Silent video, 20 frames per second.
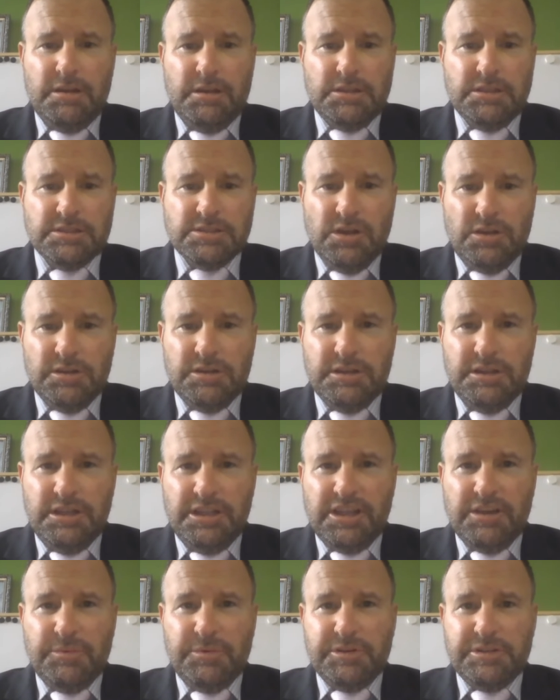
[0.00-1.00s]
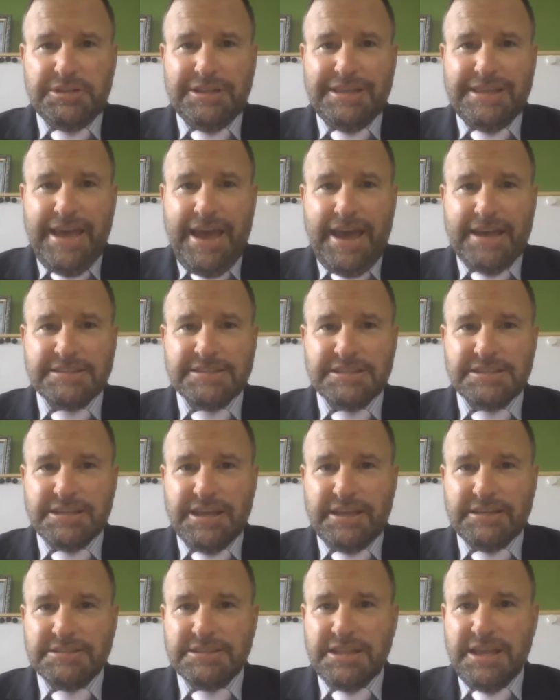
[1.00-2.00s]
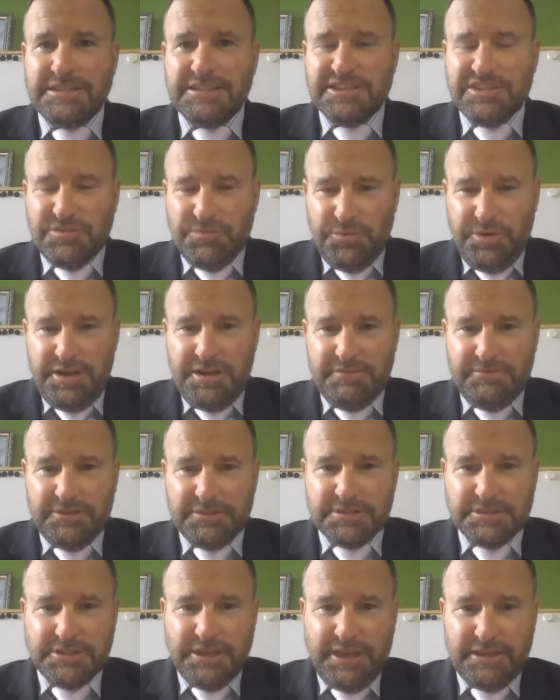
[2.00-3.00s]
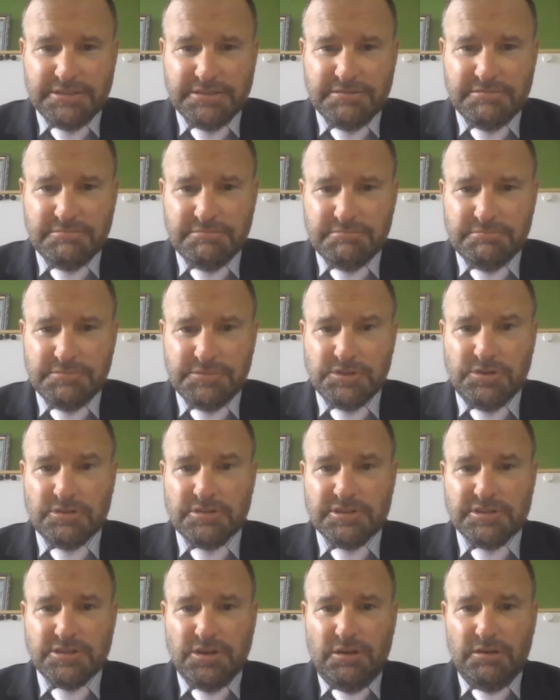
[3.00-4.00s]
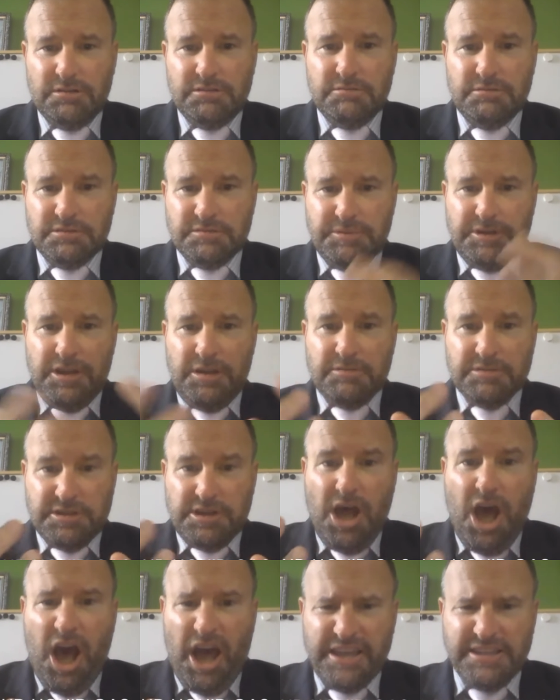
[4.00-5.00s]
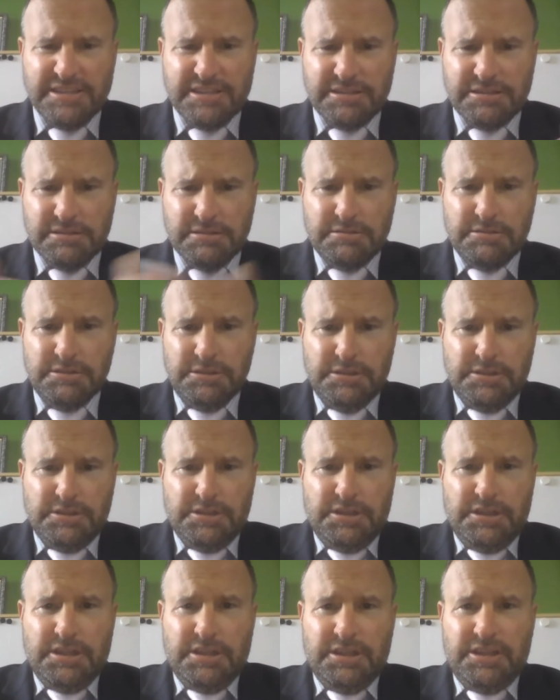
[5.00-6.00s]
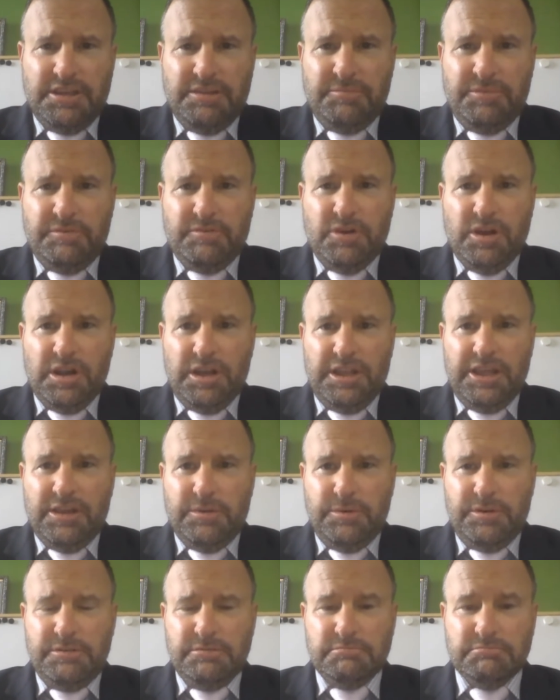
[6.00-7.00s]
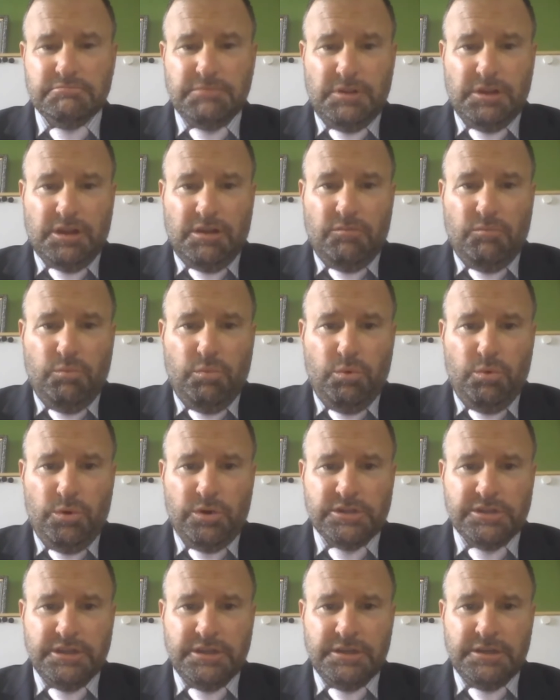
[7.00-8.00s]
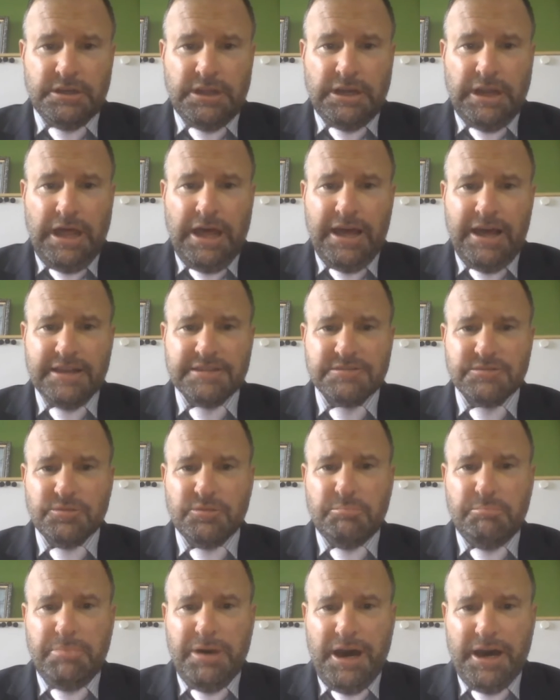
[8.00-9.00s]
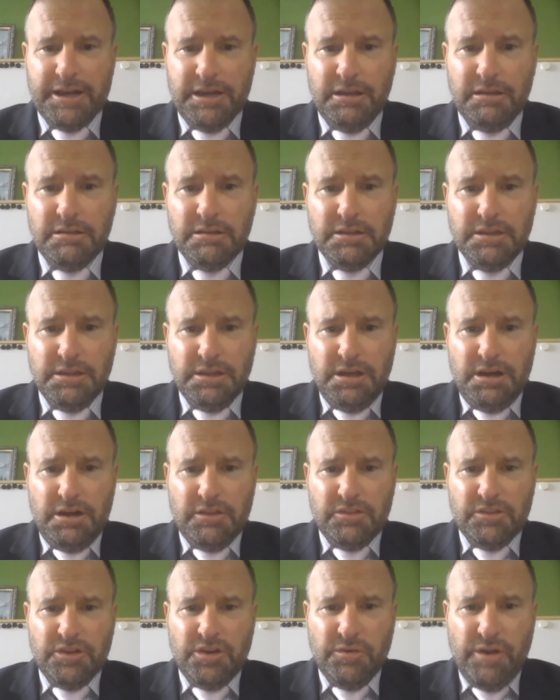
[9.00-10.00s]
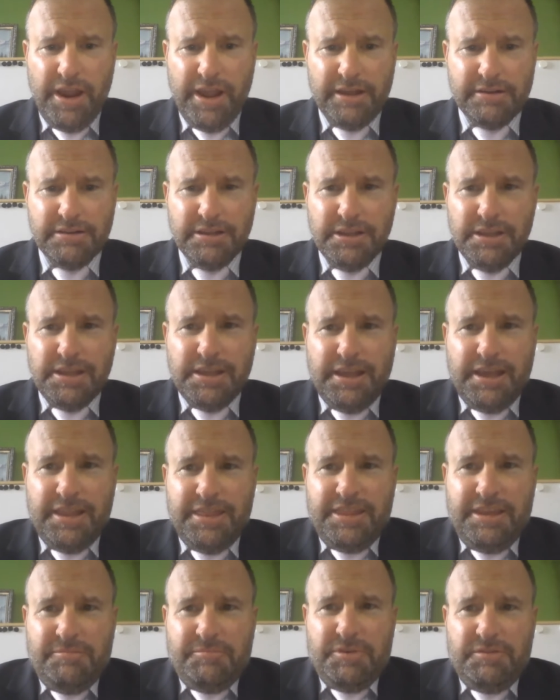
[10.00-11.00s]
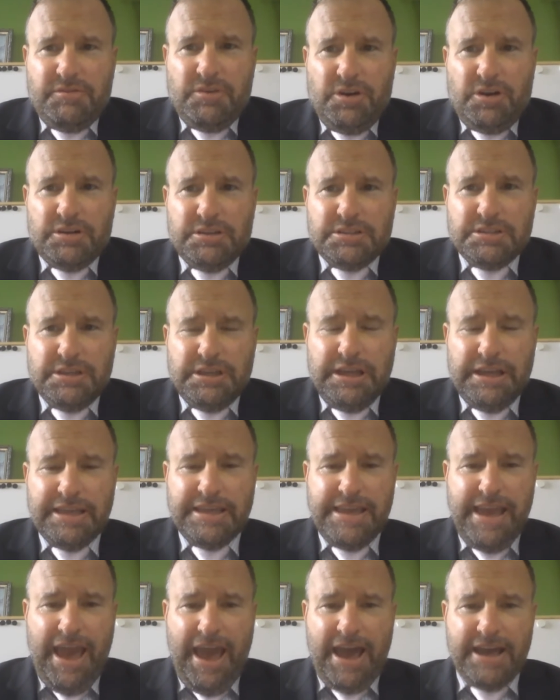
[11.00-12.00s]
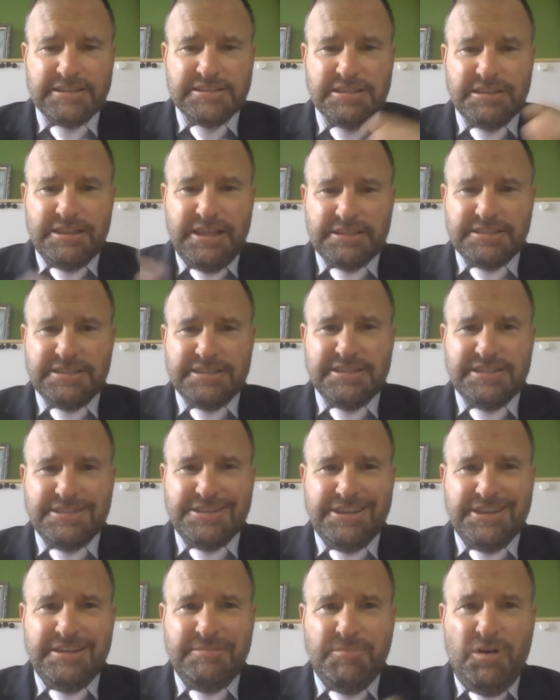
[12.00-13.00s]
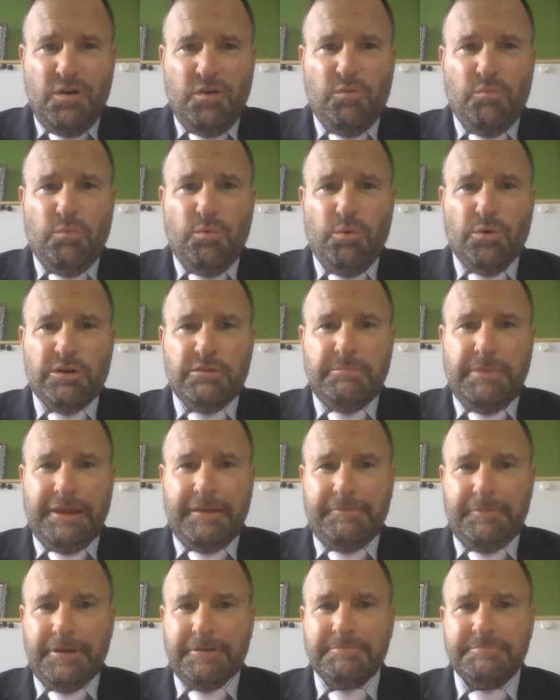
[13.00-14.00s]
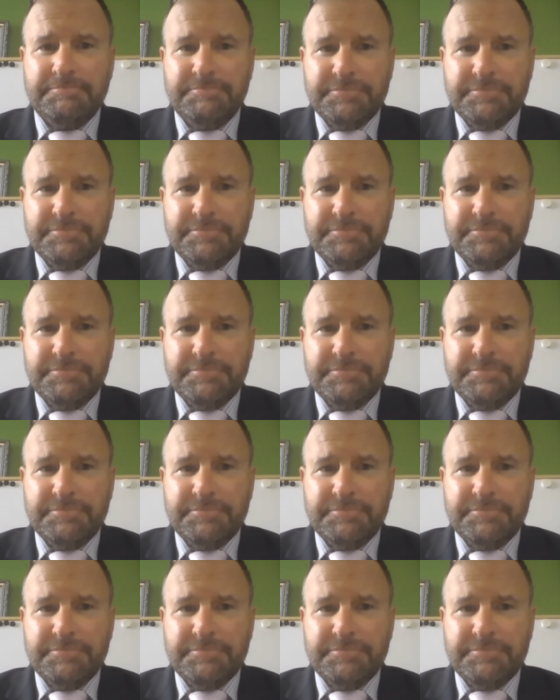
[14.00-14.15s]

solid, liquid to gas state. So it has three different states. It's got solid, as we know, is an ice. Then we've got liquid, like a water in glass or a puddle on the ground. And then we've got a gas, so that's steam or water vapor.